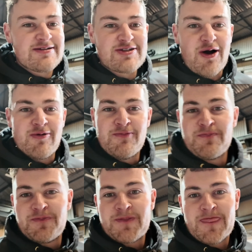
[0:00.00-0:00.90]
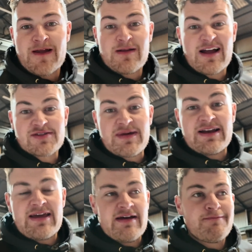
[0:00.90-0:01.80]
So that's
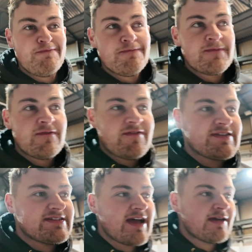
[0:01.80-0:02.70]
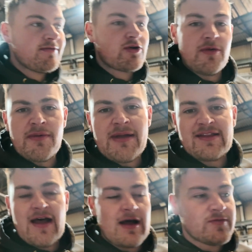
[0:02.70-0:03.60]
mainly it for today. A couple of
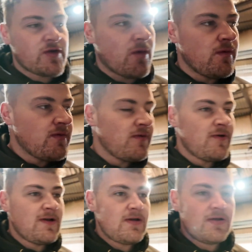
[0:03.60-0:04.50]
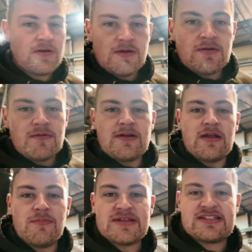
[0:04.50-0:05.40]
men down, so
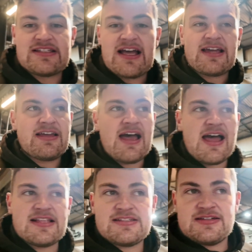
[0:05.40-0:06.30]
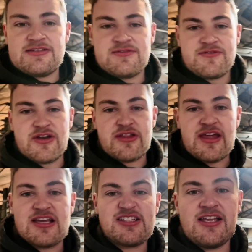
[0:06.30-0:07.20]
little busy day ahead for the
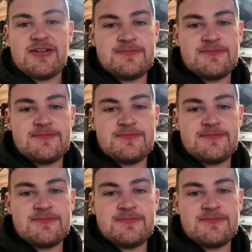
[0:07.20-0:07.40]
Thursday.